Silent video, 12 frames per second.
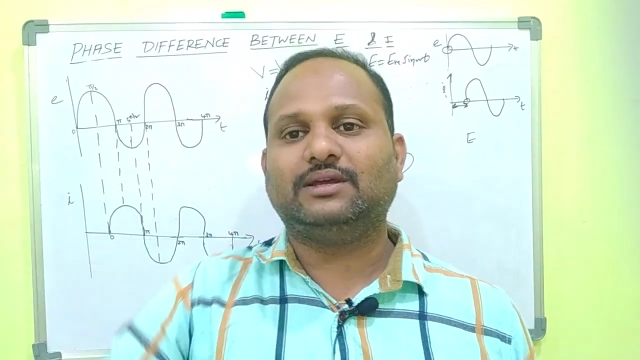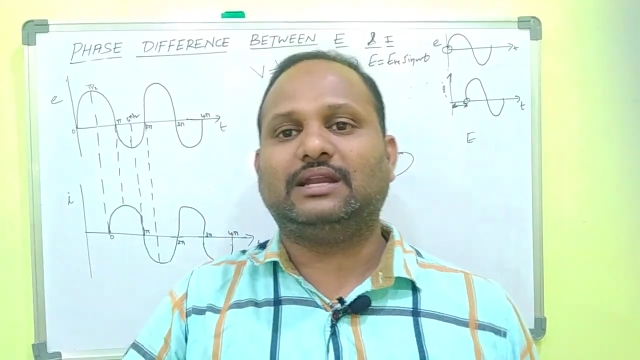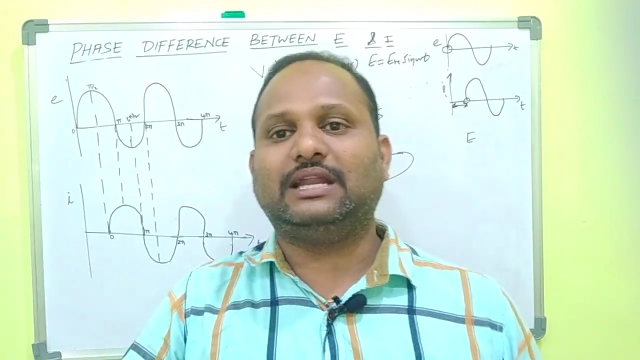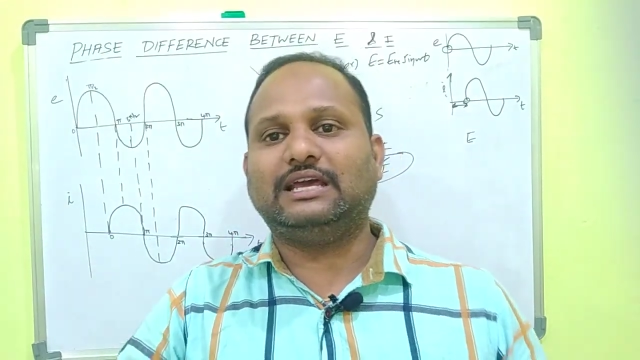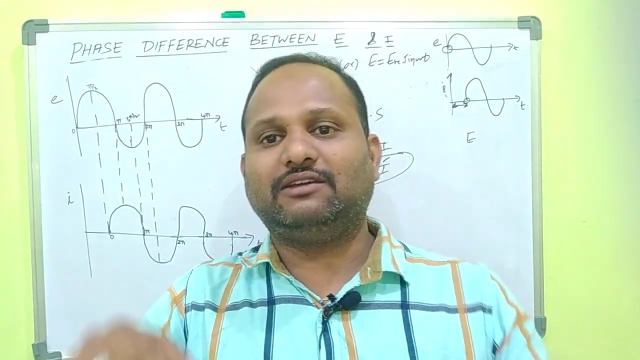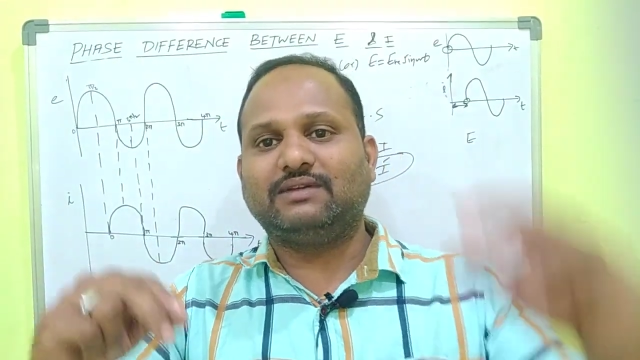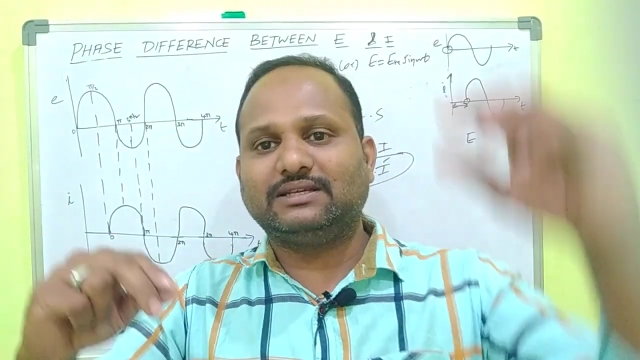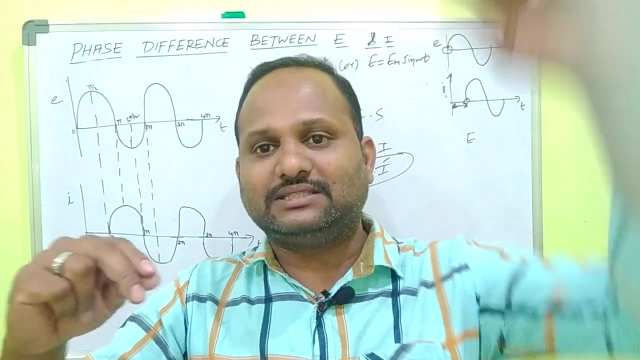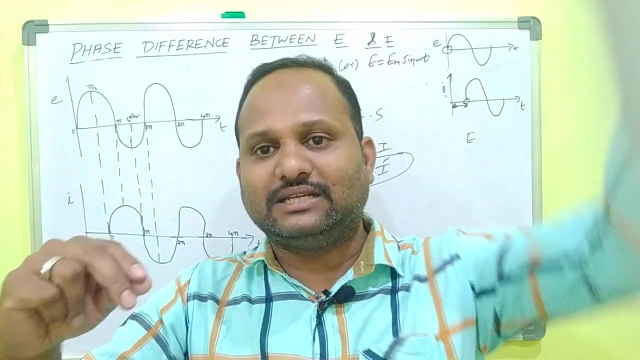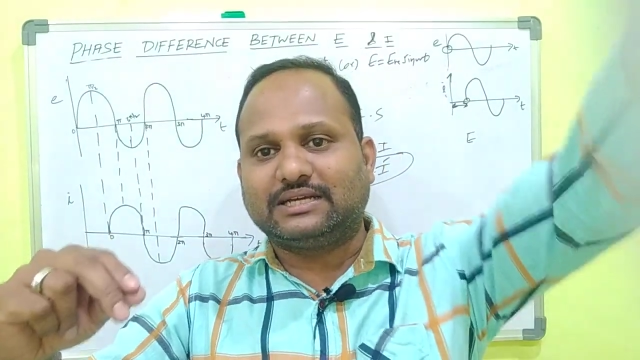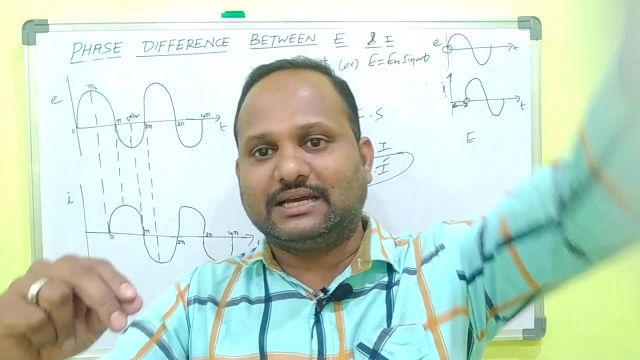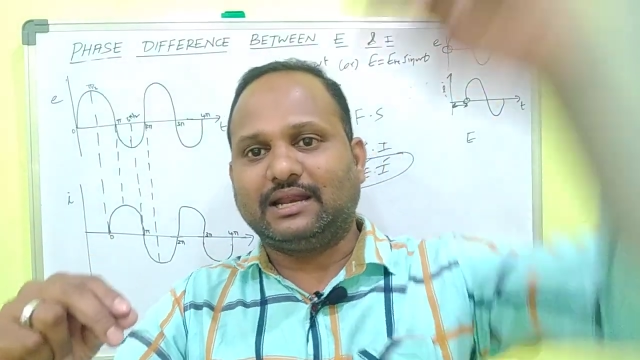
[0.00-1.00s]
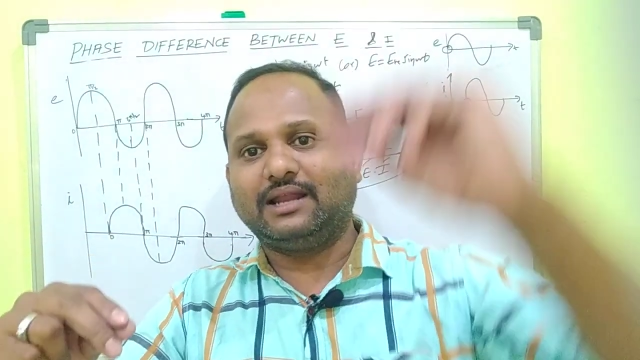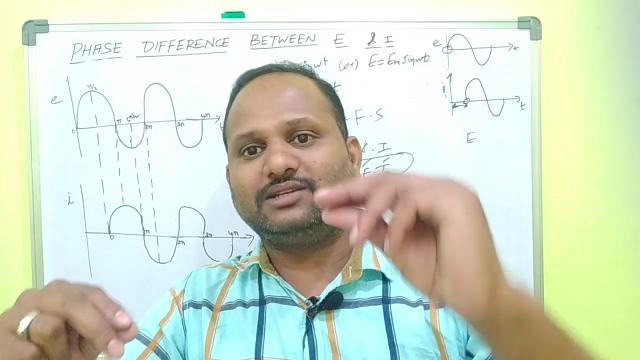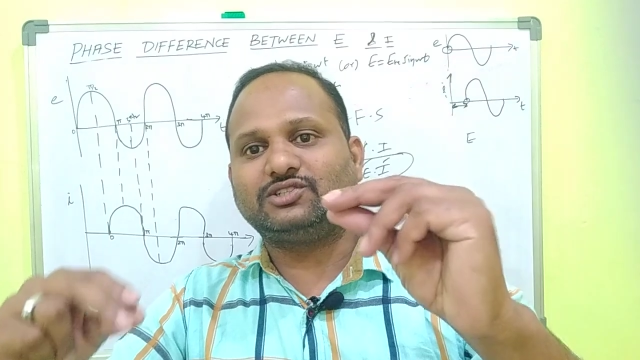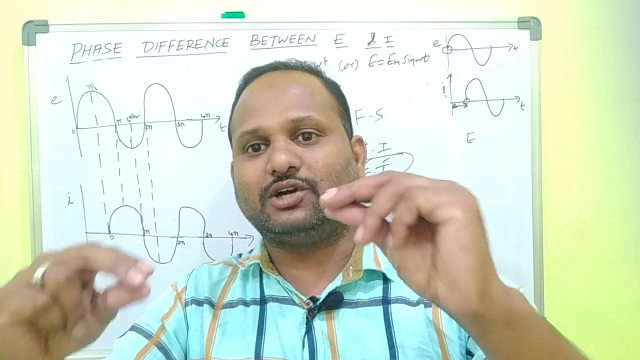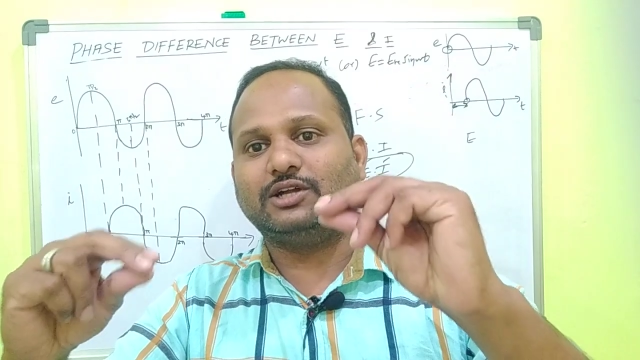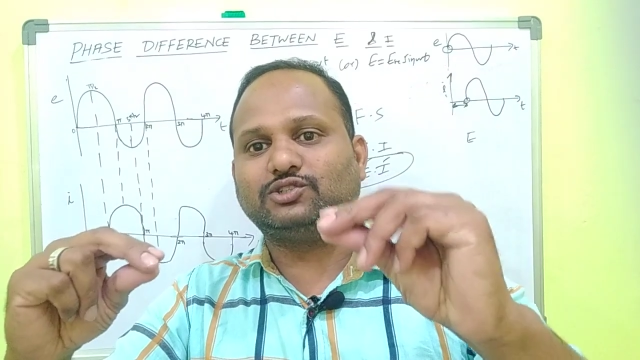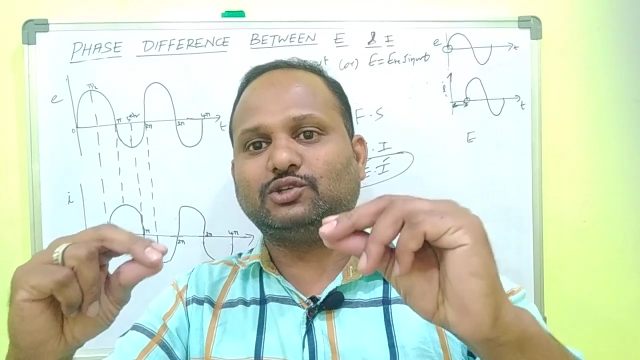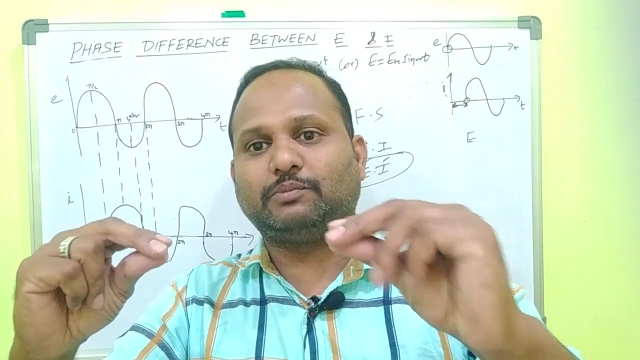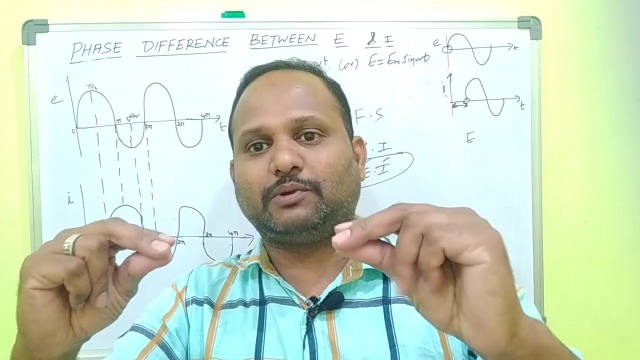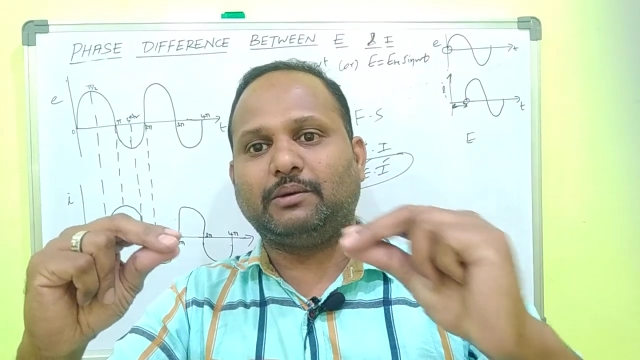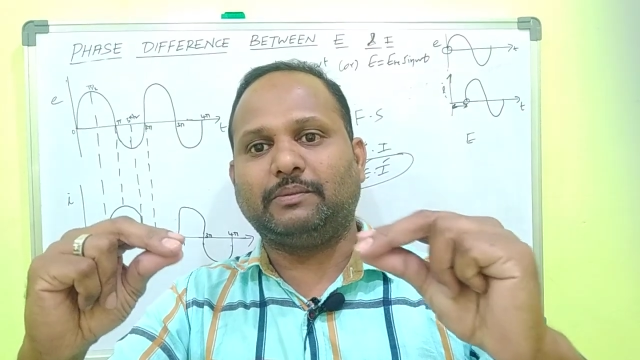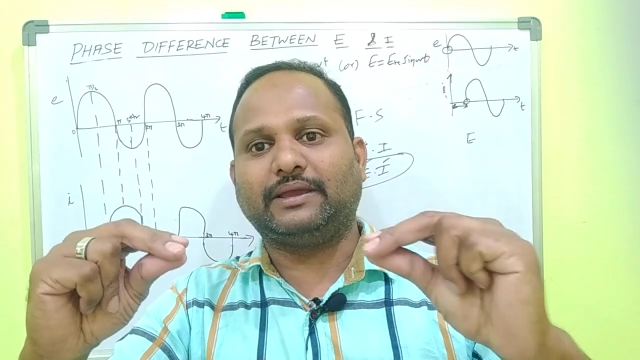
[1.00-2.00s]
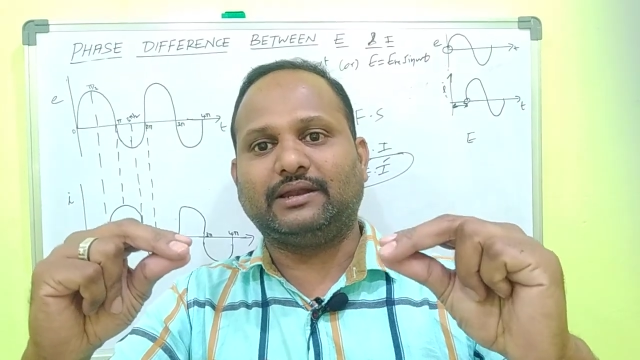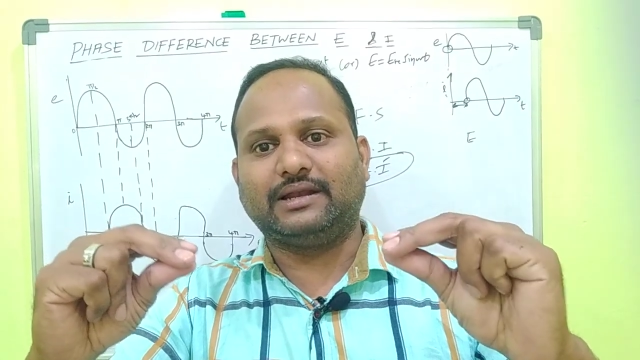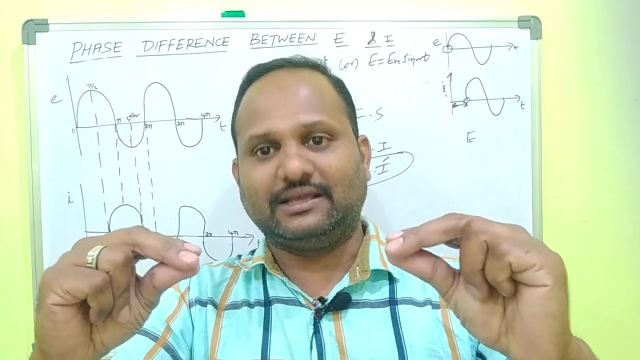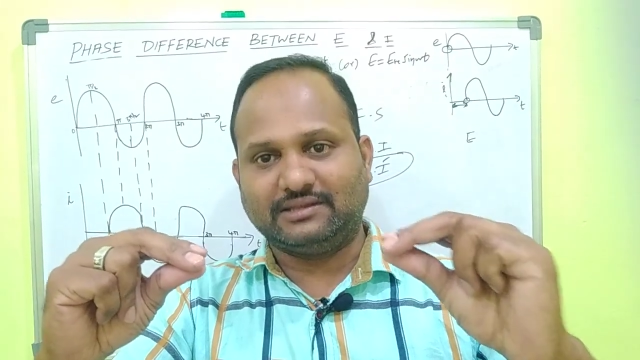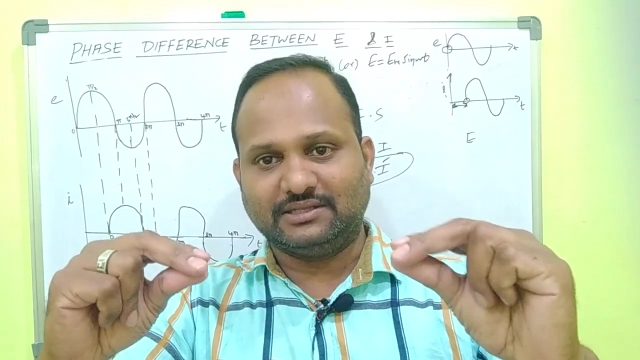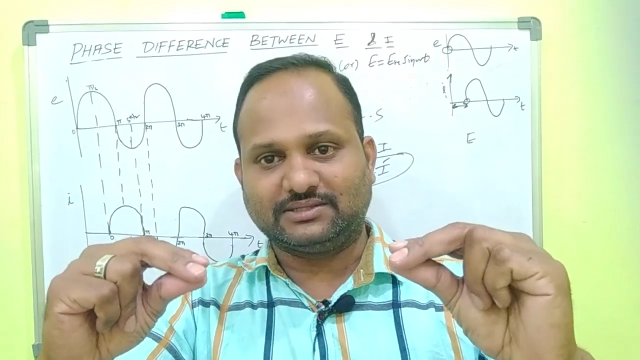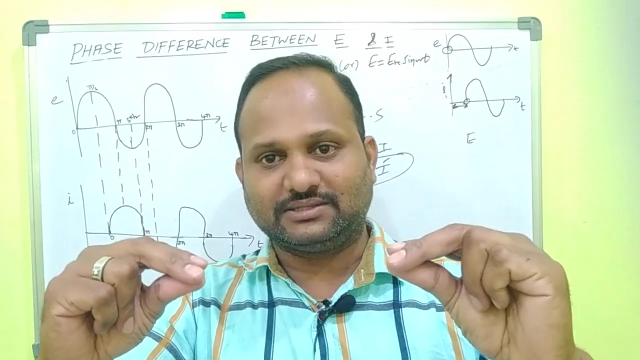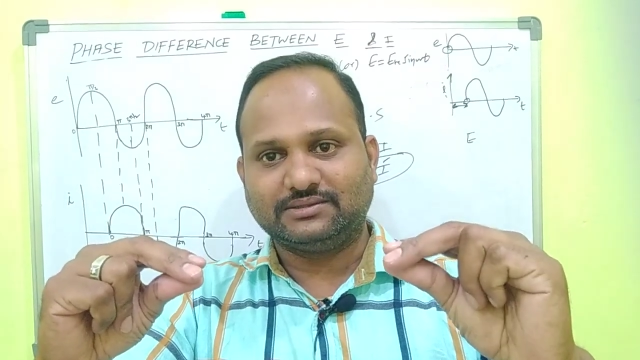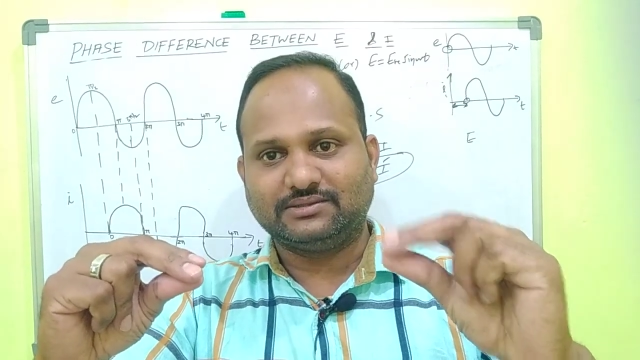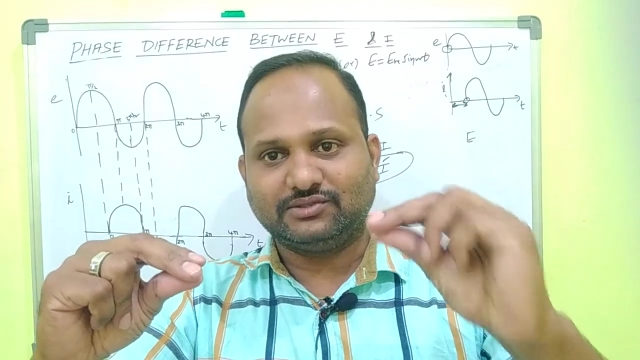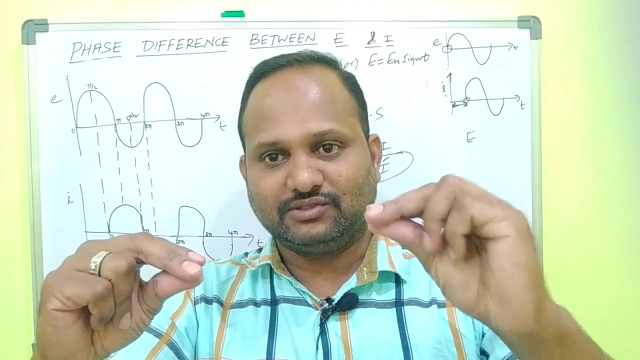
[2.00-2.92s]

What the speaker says: Likewise the current also propagate like this: